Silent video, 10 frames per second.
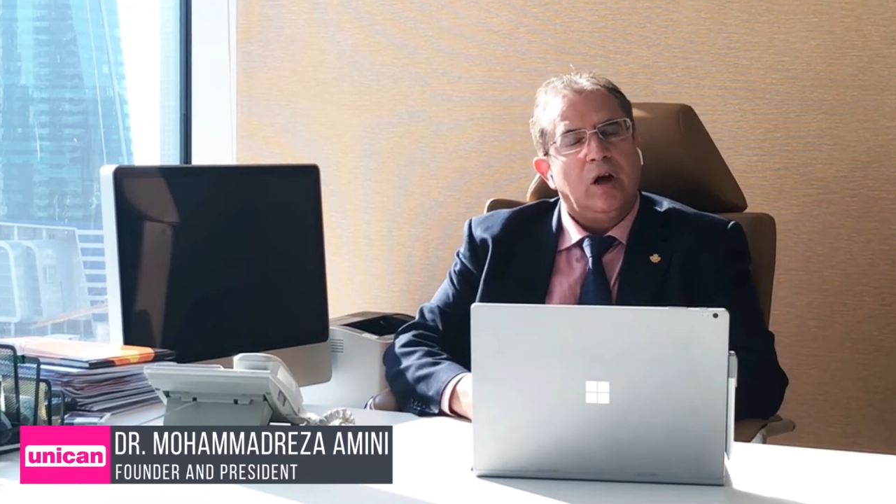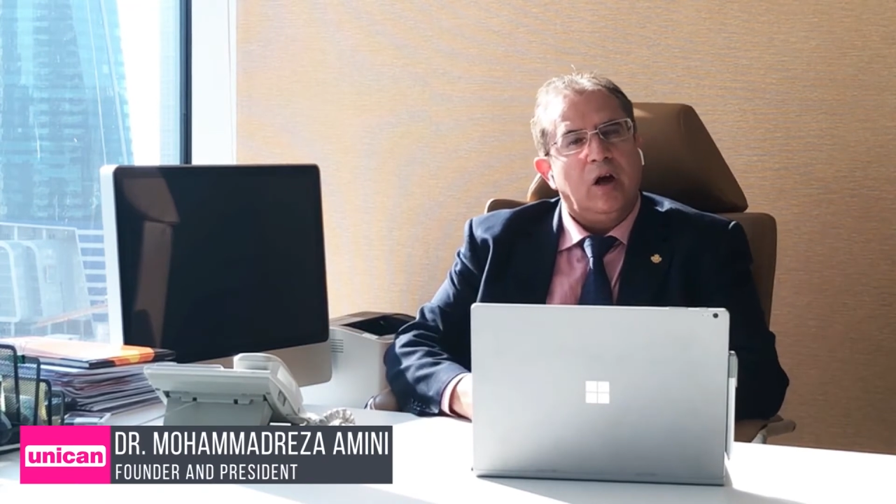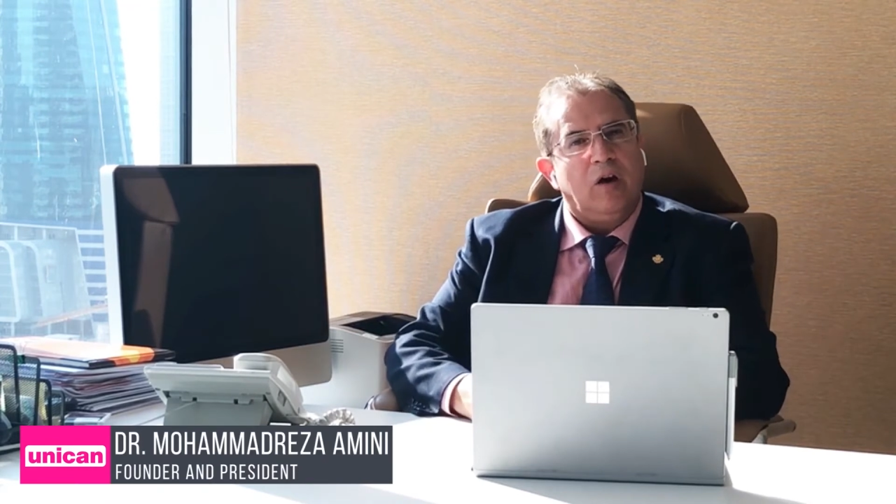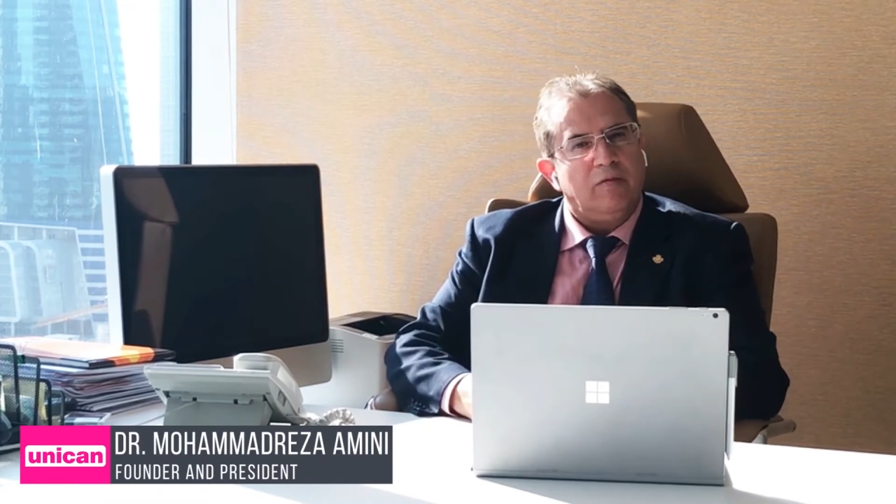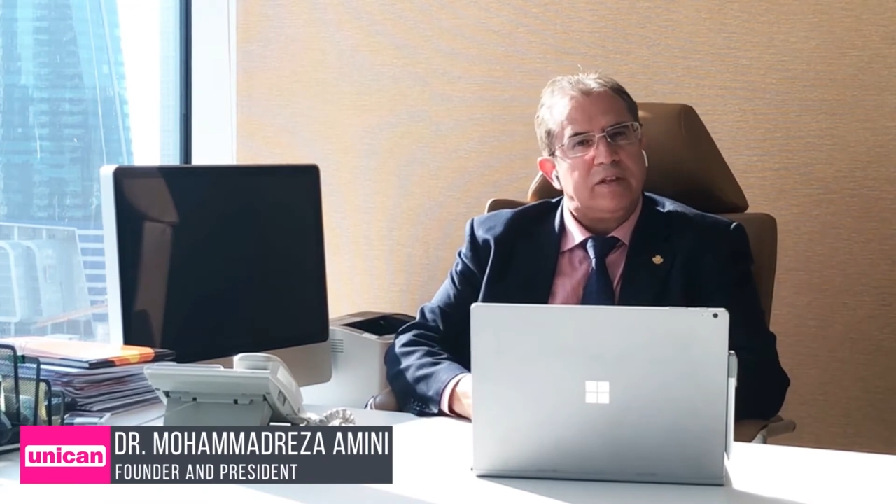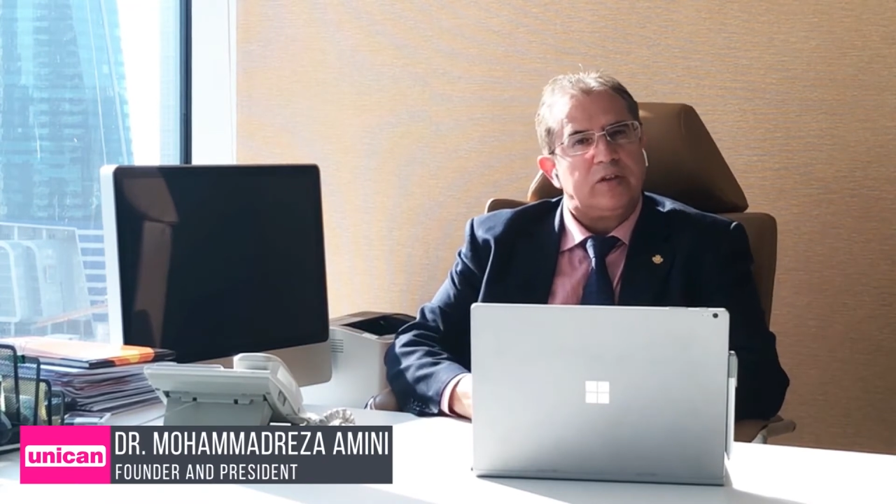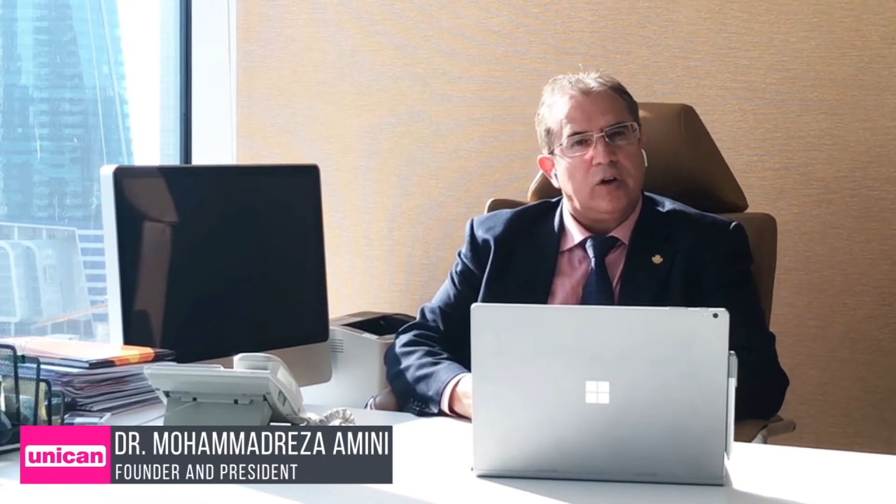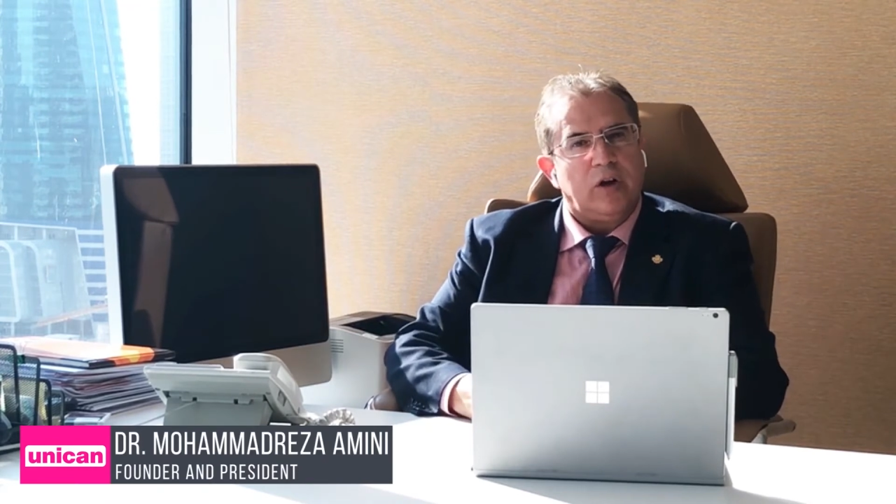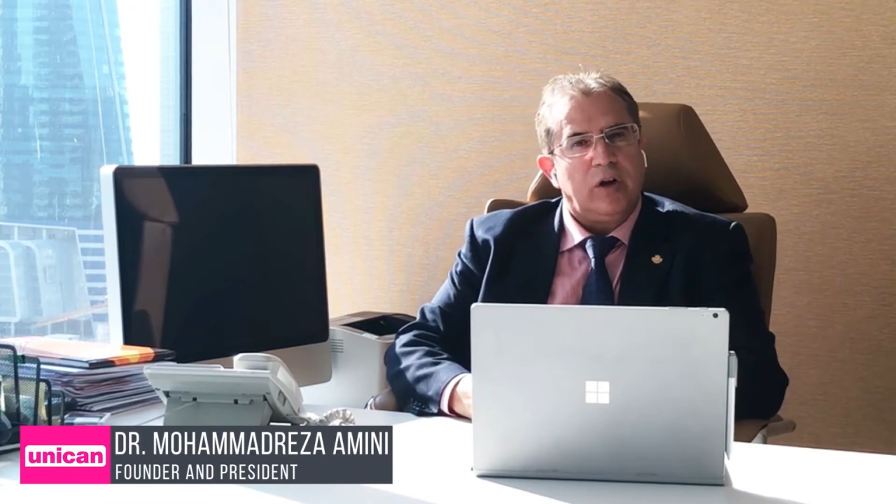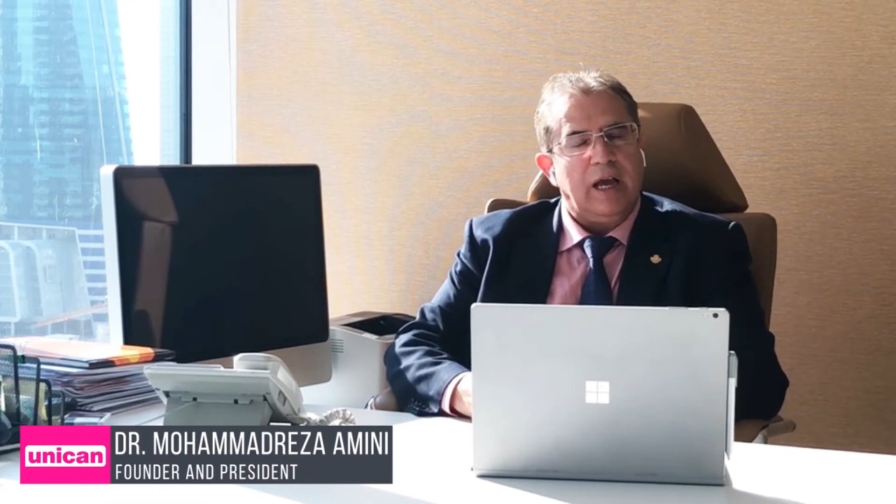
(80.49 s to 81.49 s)
office
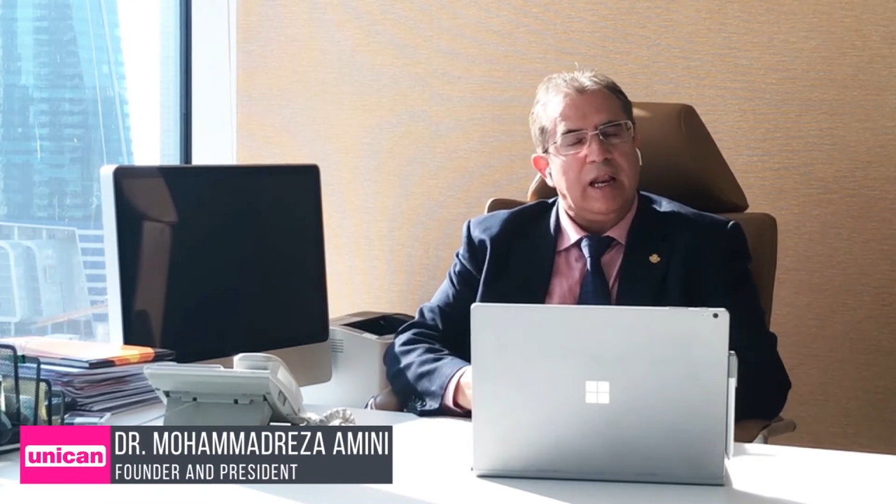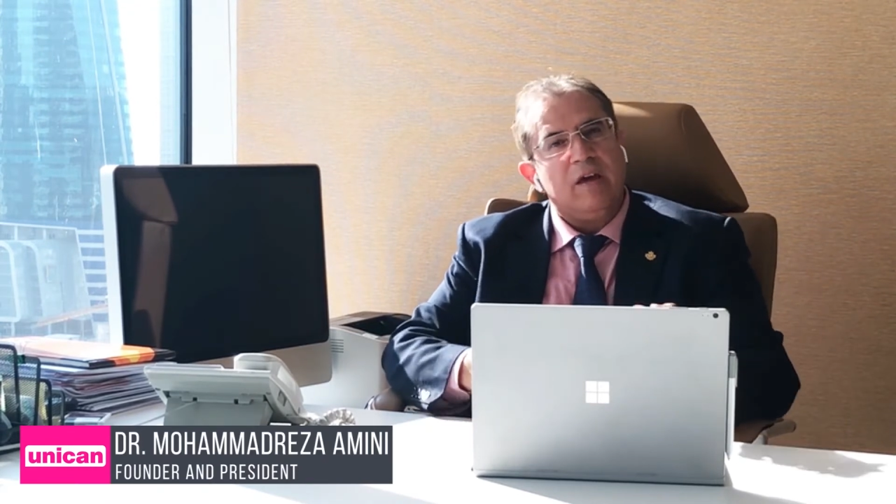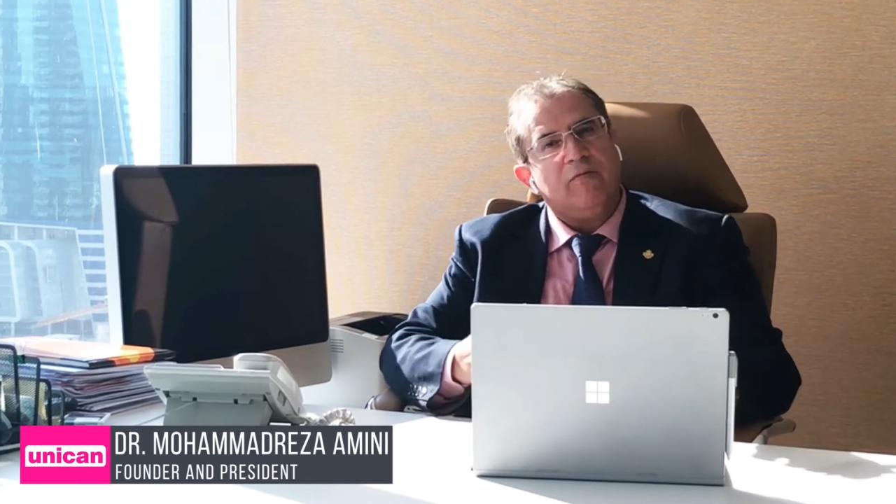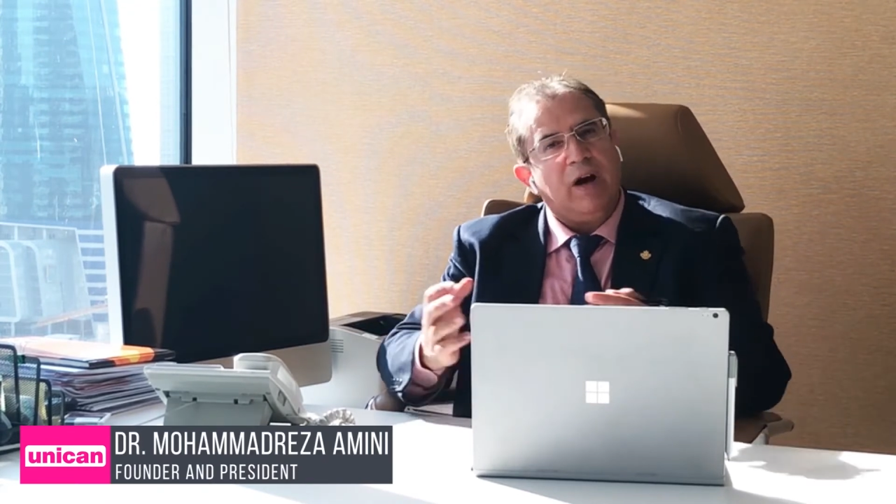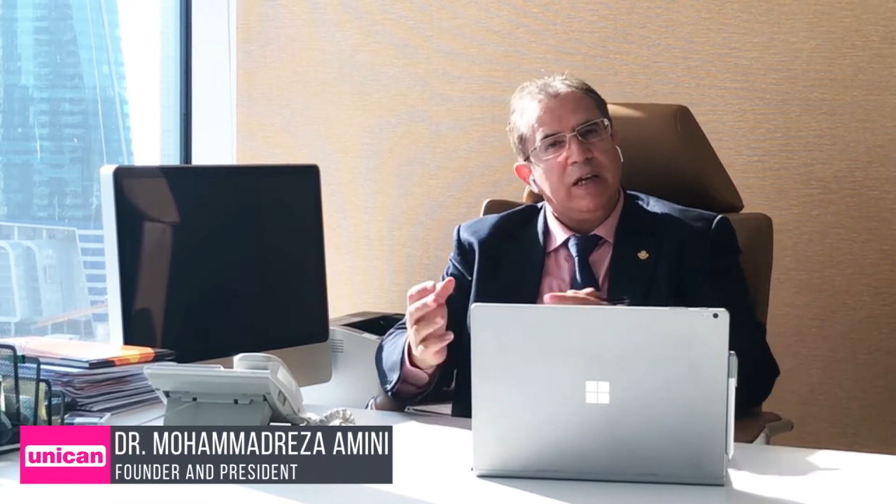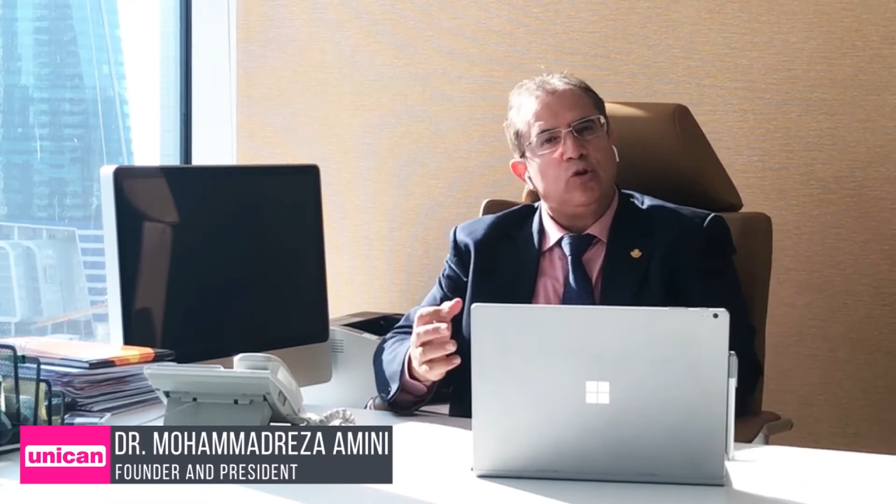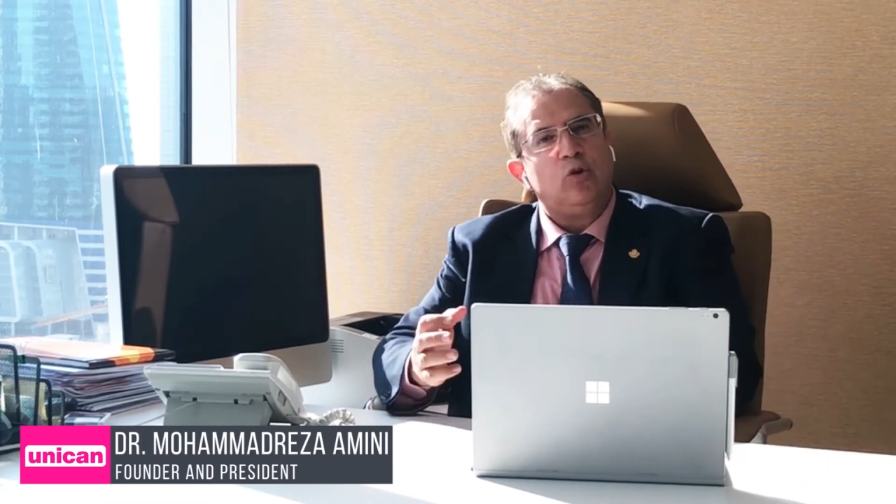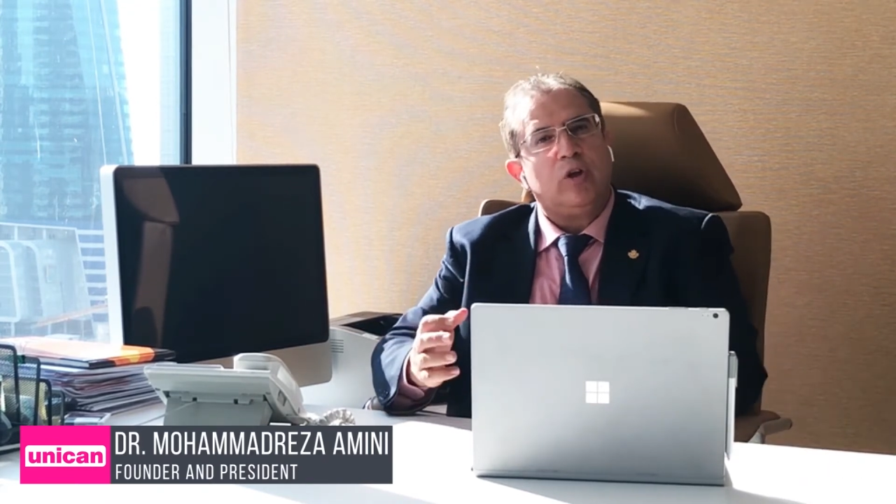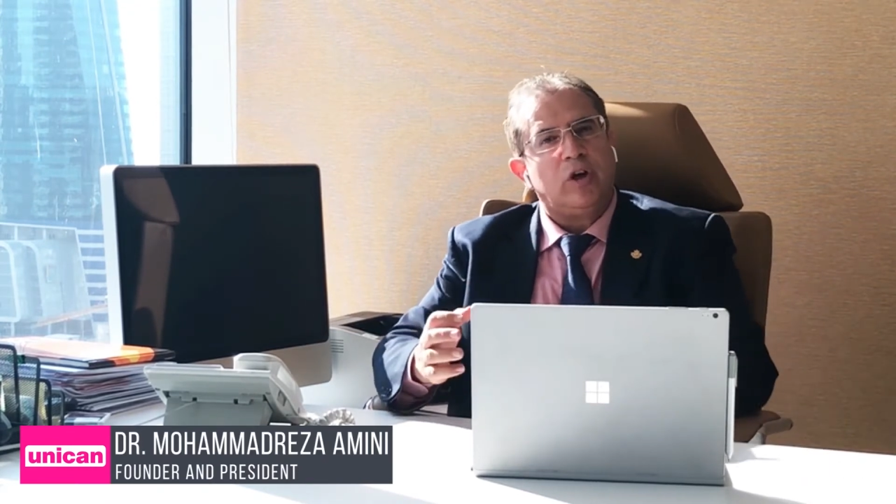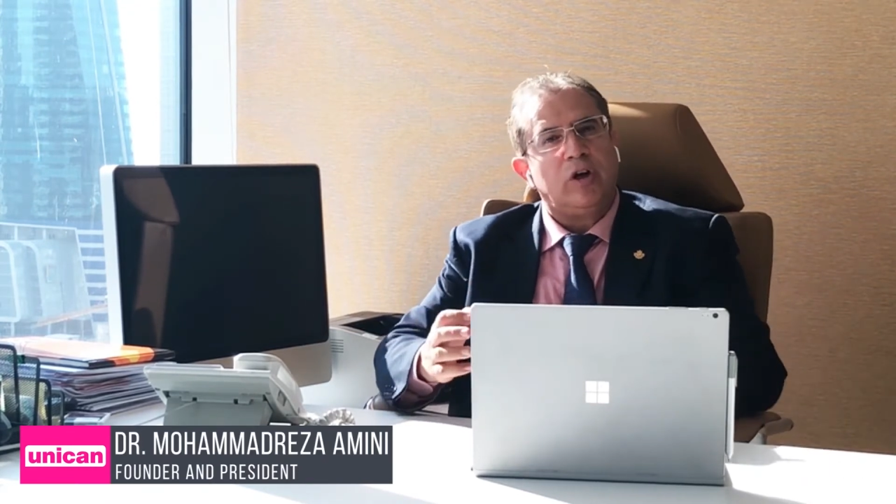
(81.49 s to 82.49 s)
there, and he invites you
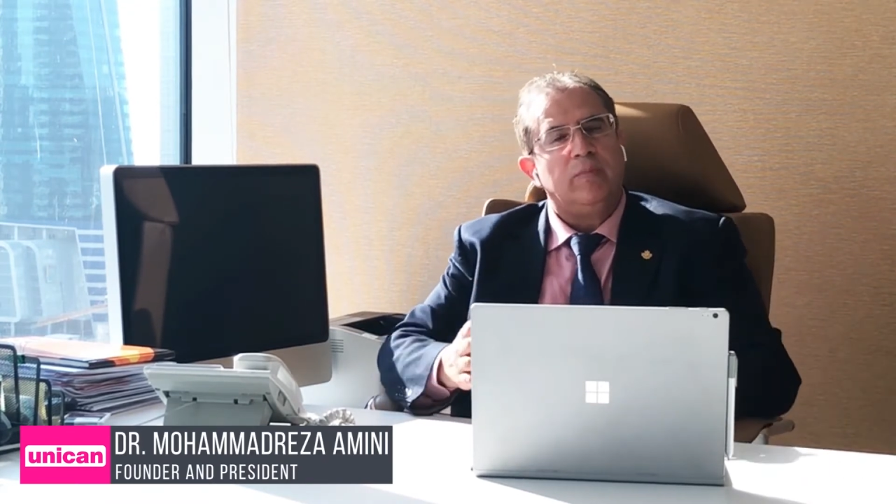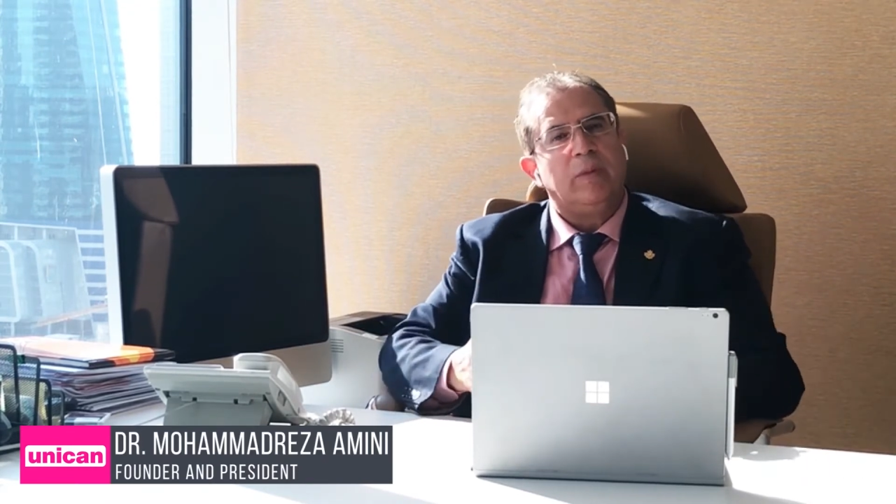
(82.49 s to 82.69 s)
there